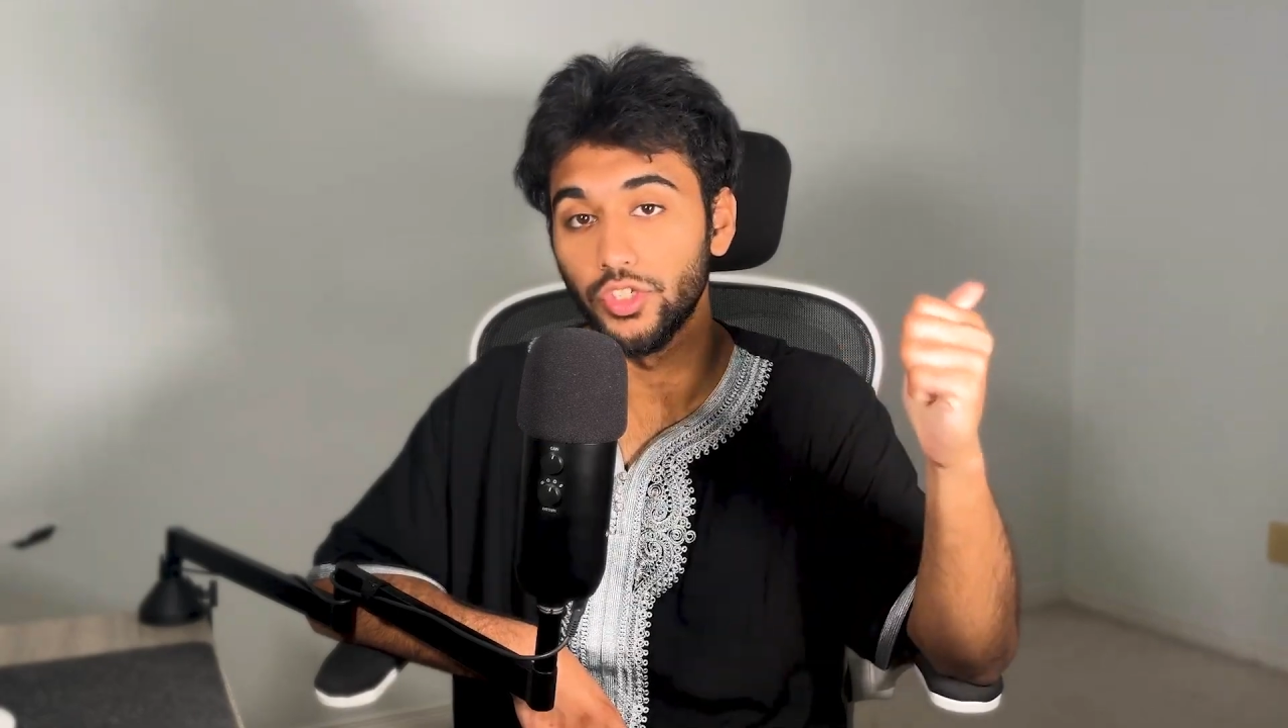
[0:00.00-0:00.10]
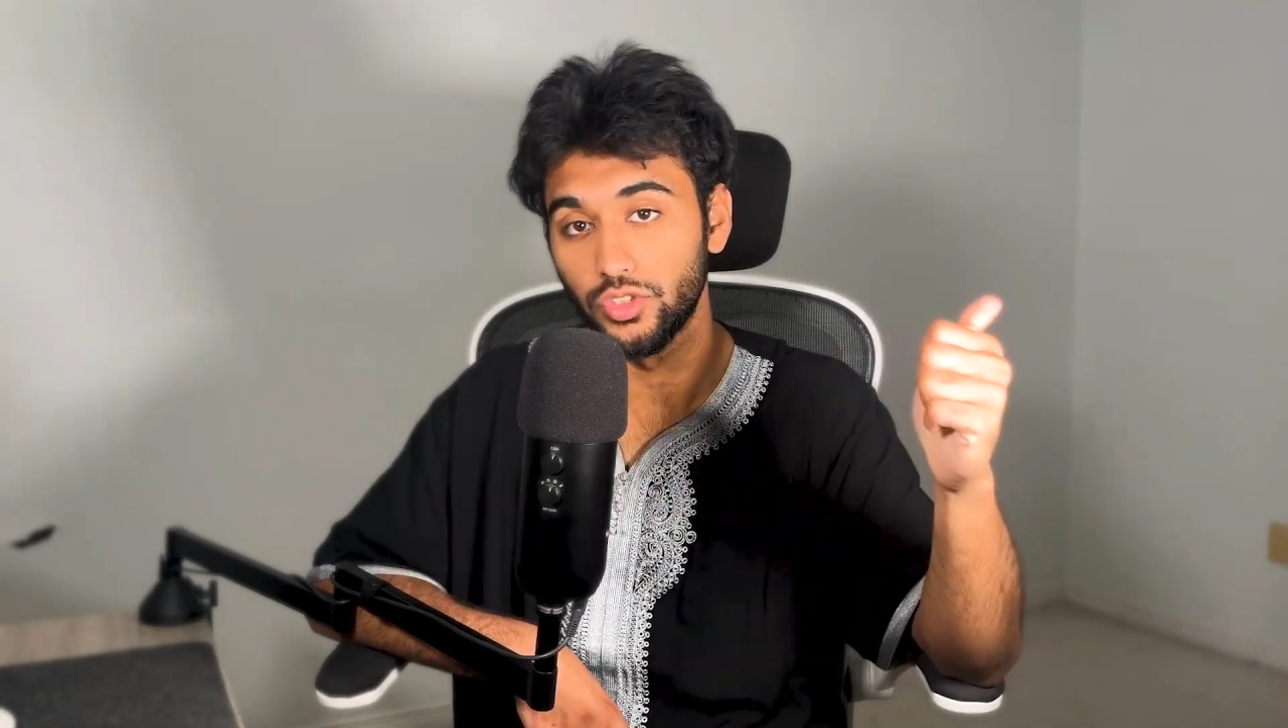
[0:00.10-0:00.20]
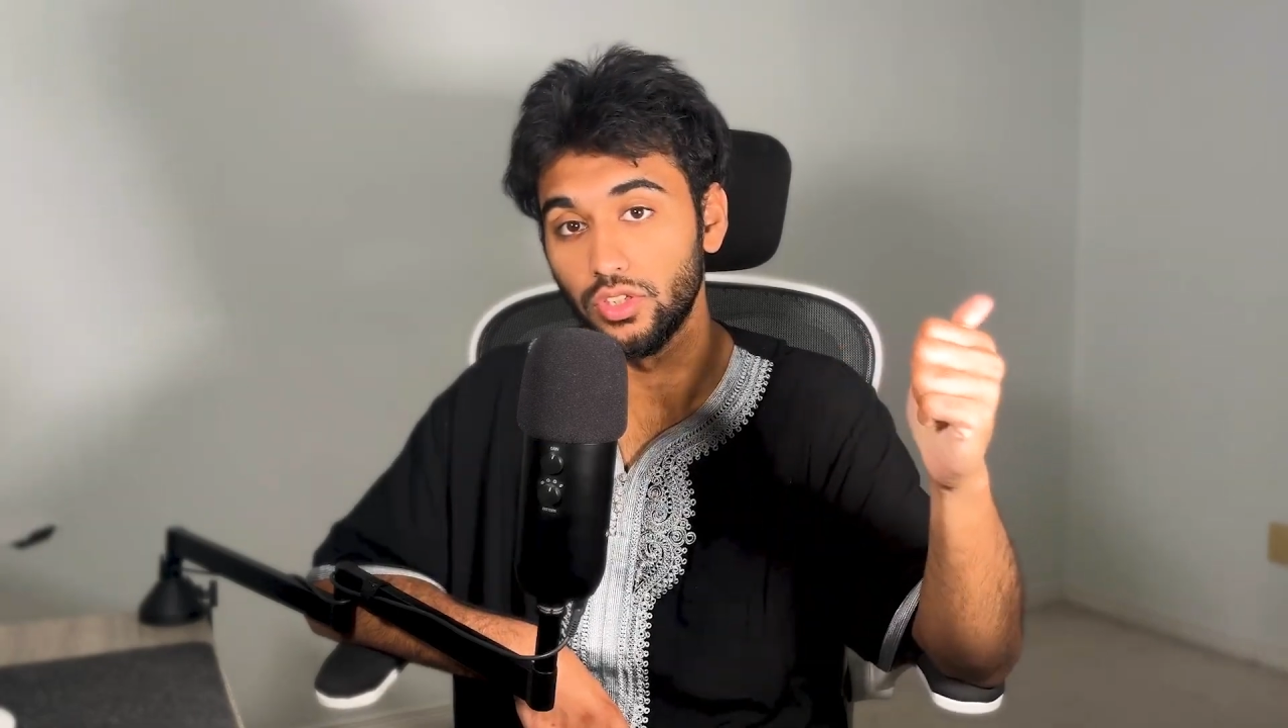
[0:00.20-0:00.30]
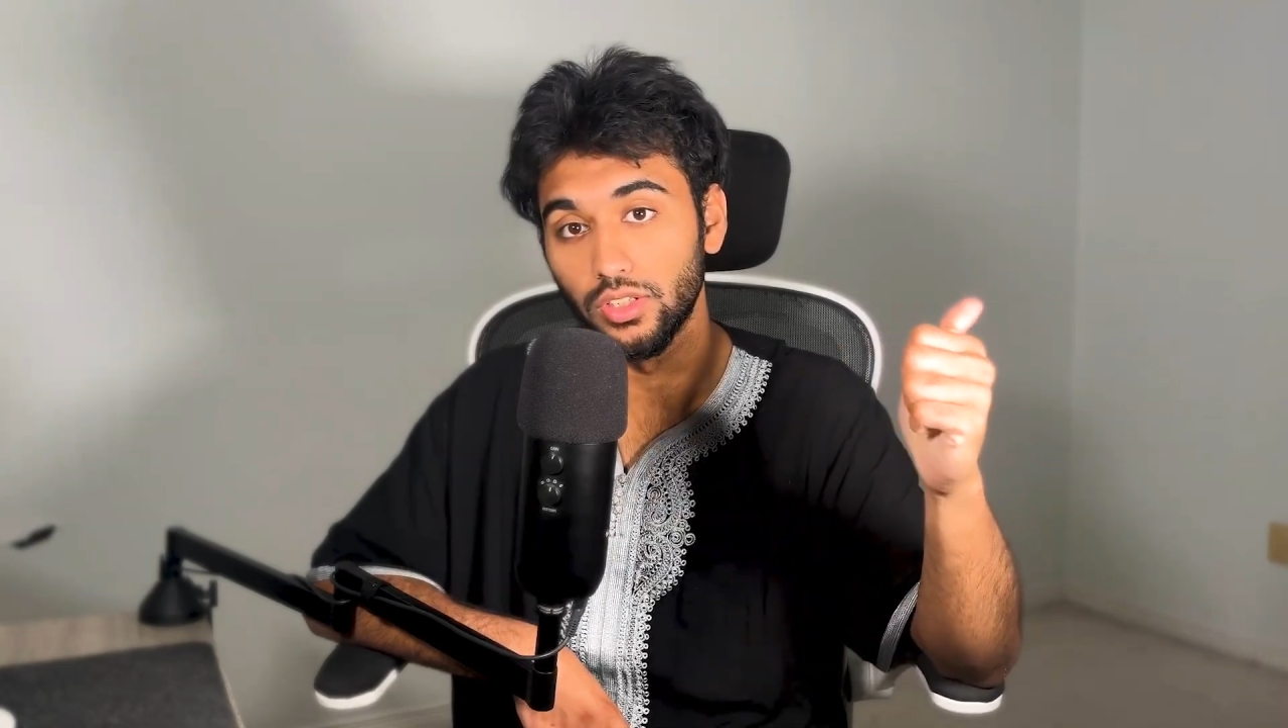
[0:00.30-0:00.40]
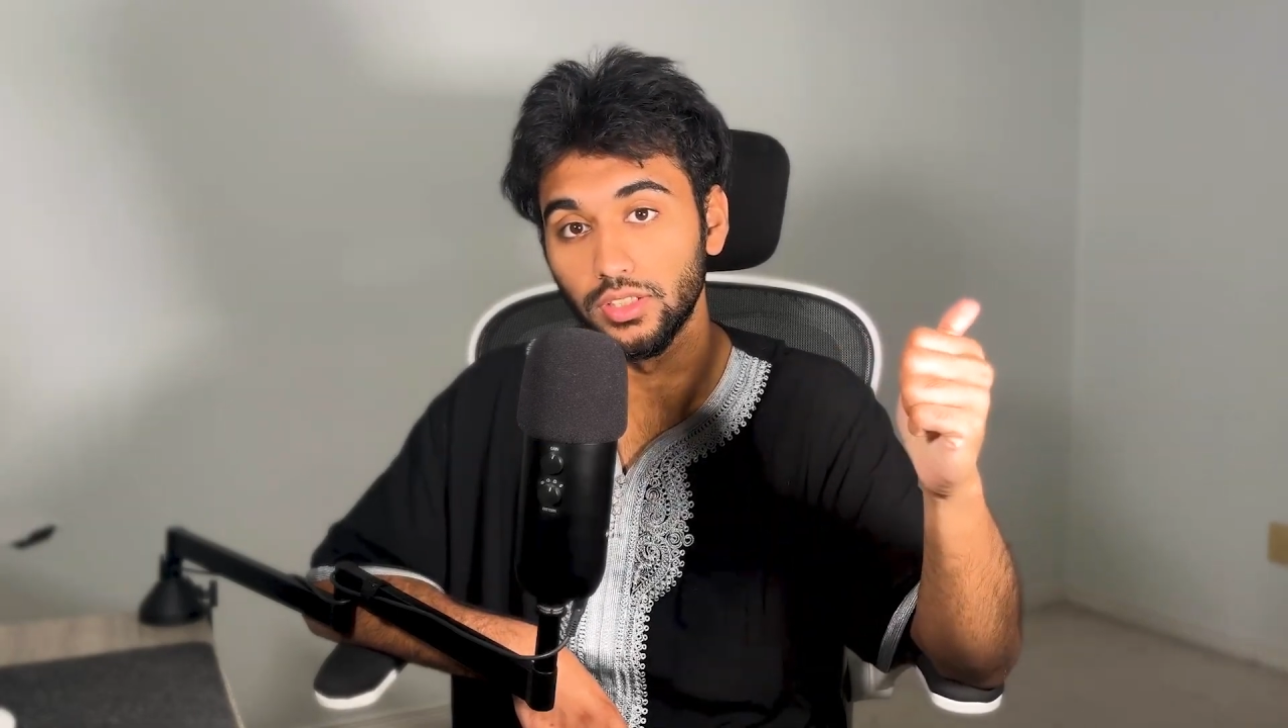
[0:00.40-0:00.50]

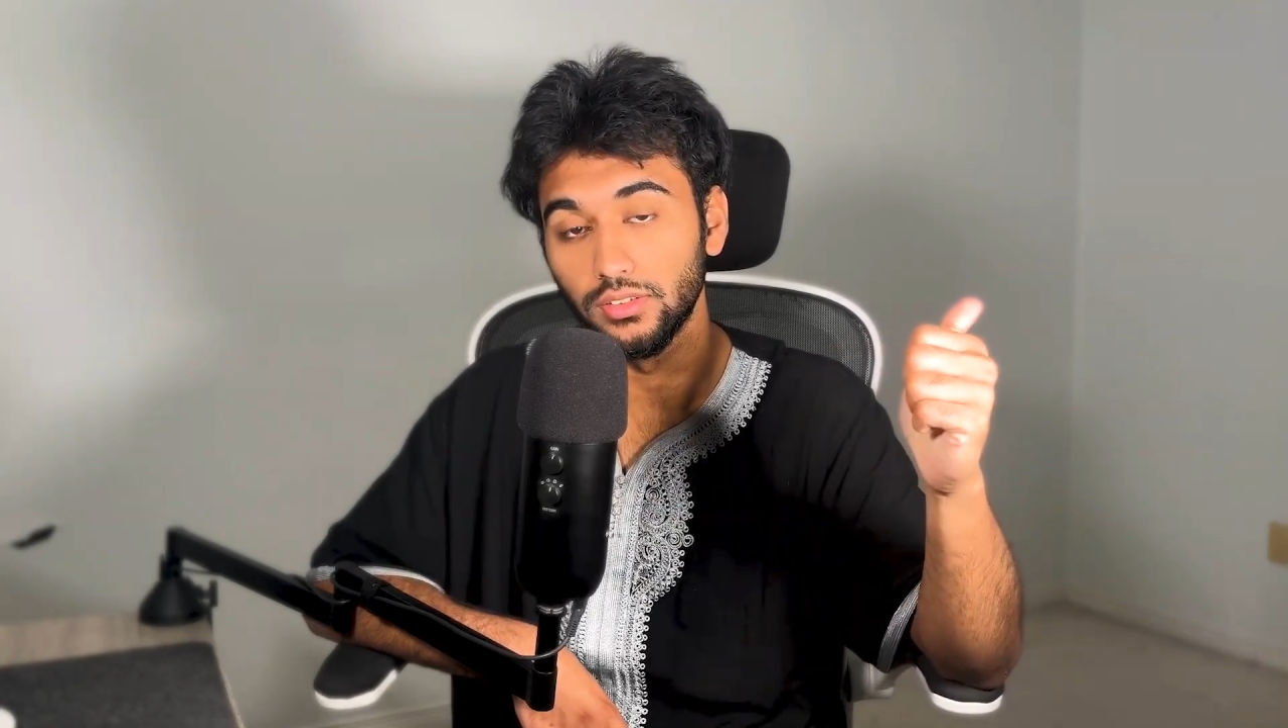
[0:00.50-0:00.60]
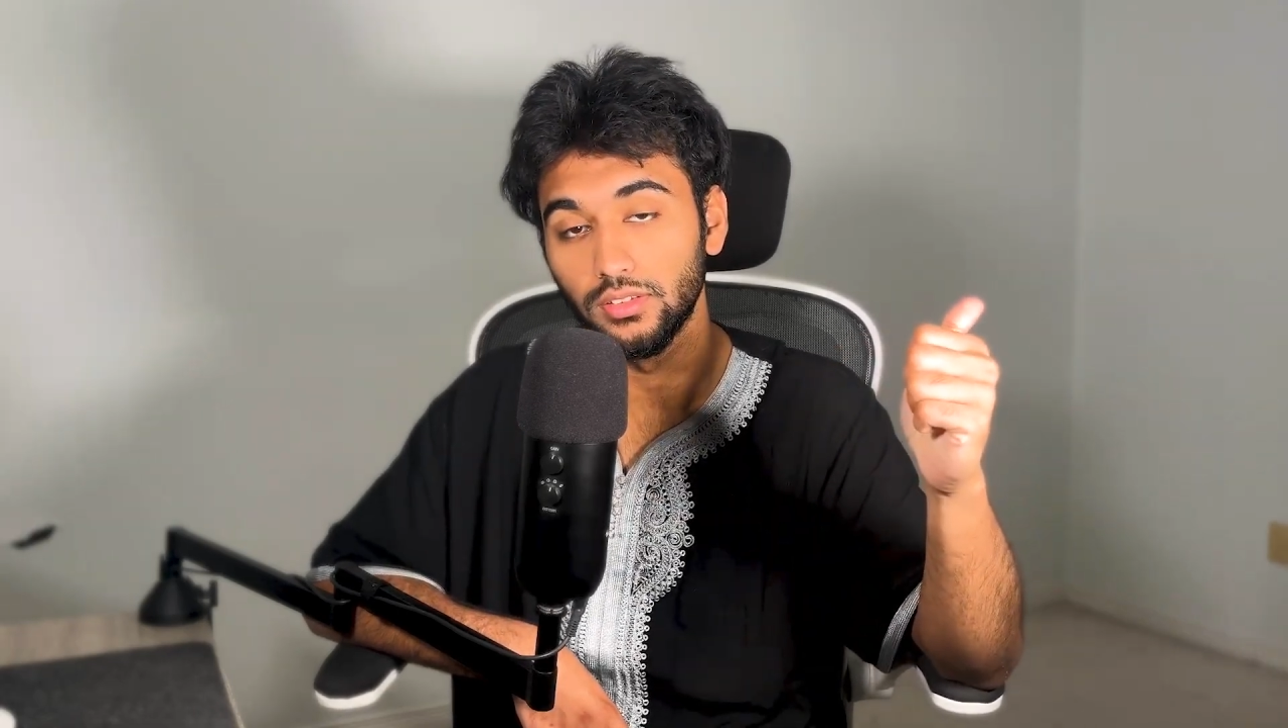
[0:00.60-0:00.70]
online.